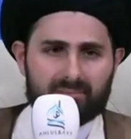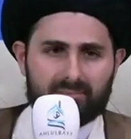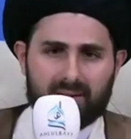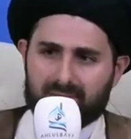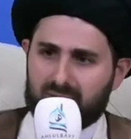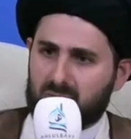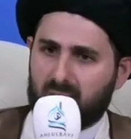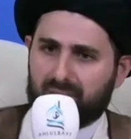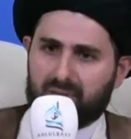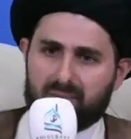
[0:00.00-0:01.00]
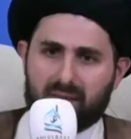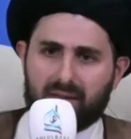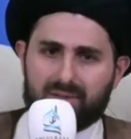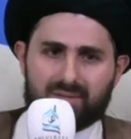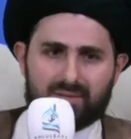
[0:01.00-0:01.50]
and this month in May
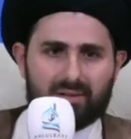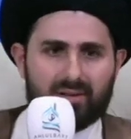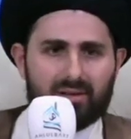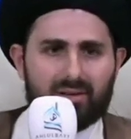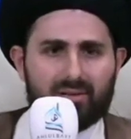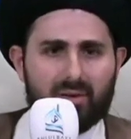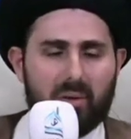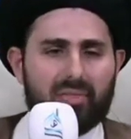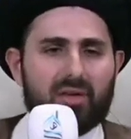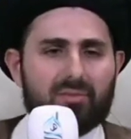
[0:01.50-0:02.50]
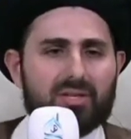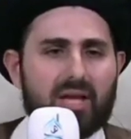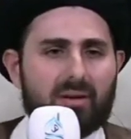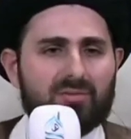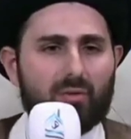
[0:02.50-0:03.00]
is the month of
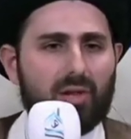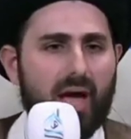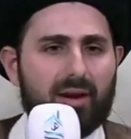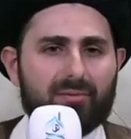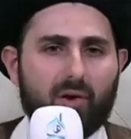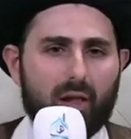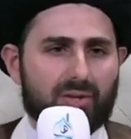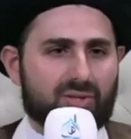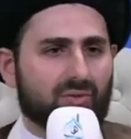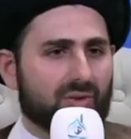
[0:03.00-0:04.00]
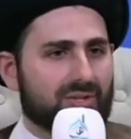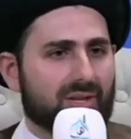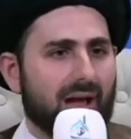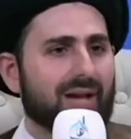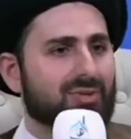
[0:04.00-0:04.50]
exams for a lot of college students
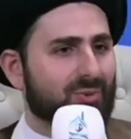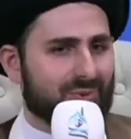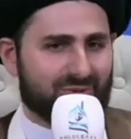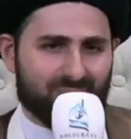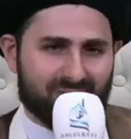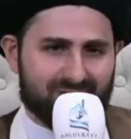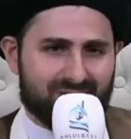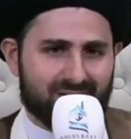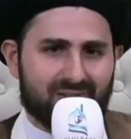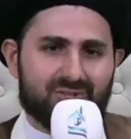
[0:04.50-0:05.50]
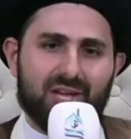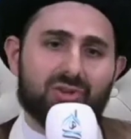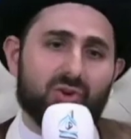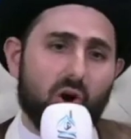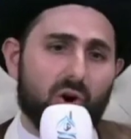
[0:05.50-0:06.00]
and high school students. Let's say
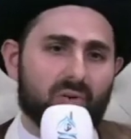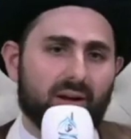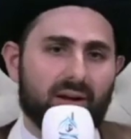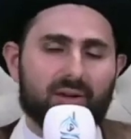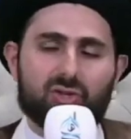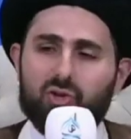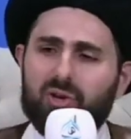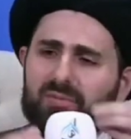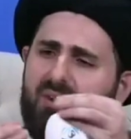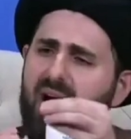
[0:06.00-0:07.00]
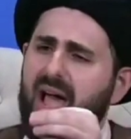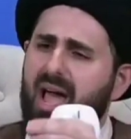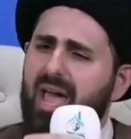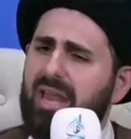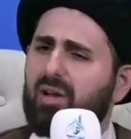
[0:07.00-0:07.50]
you go to your
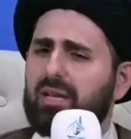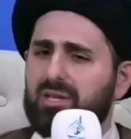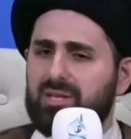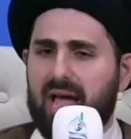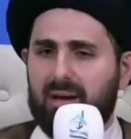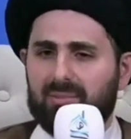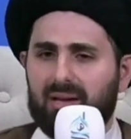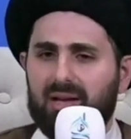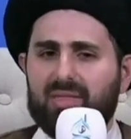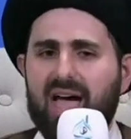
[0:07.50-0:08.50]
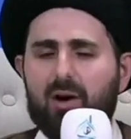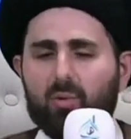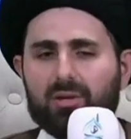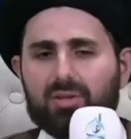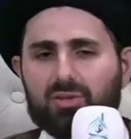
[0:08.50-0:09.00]
final exam. That
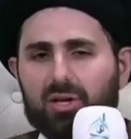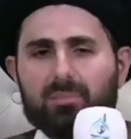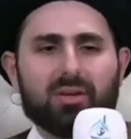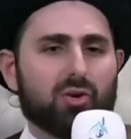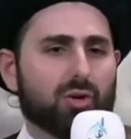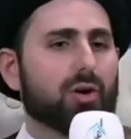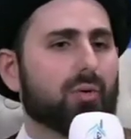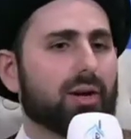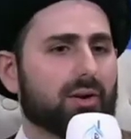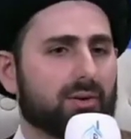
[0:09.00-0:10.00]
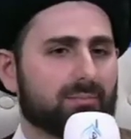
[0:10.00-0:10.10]
will determine your career.